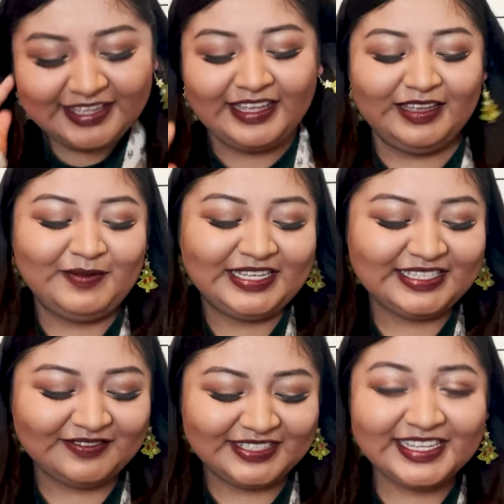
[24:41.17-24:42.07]
um, as
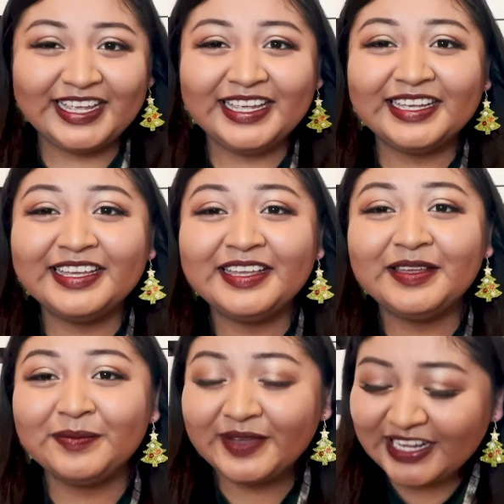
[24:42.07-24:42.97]
I was saying,
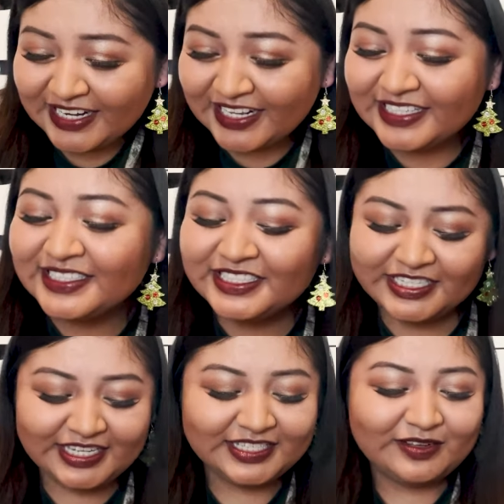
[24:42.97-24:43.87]
my niece,
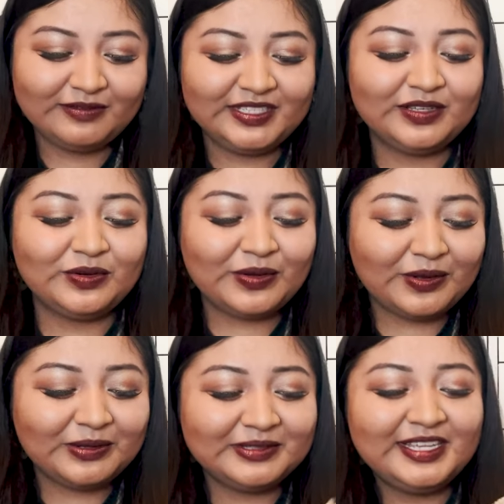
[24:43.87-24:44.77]
she is always
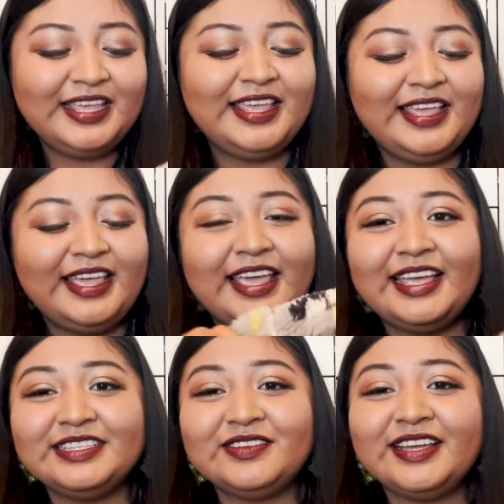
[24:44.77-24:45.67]
cold.
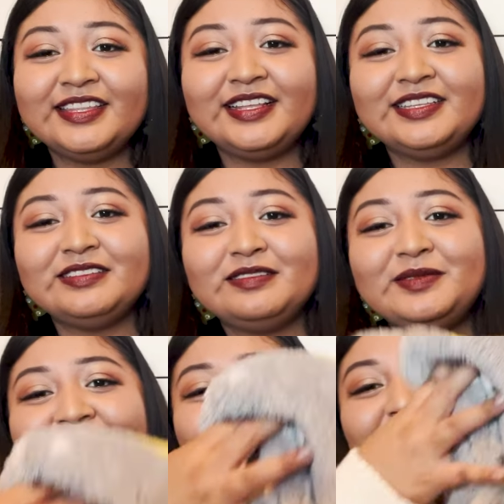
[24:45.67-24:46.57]
And so I thought this would
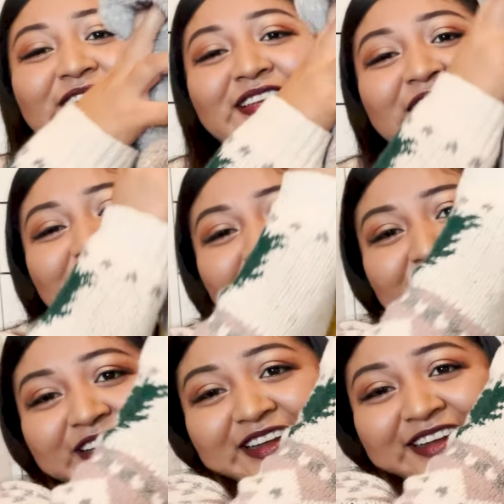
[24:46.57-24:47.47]
be a fun gift
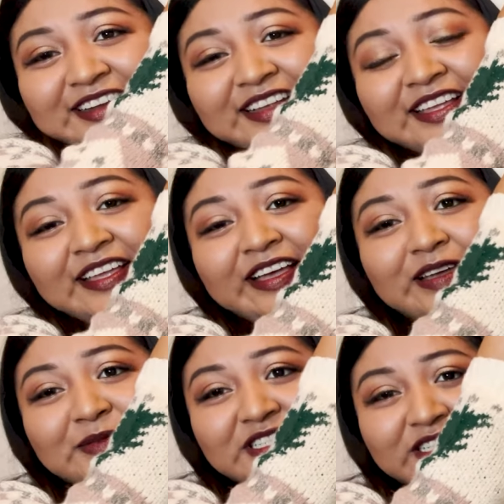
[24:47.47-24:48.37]
for her.
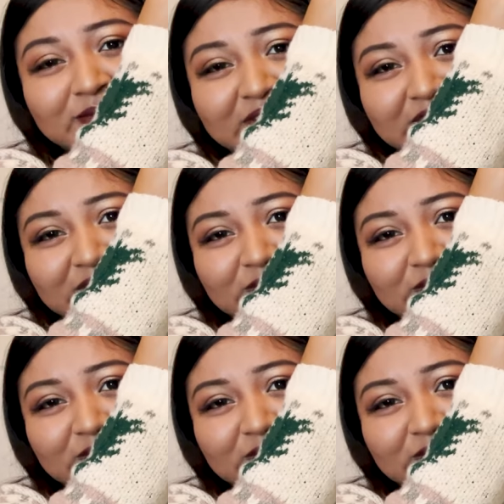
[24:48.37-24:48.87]
Um, it's just one of those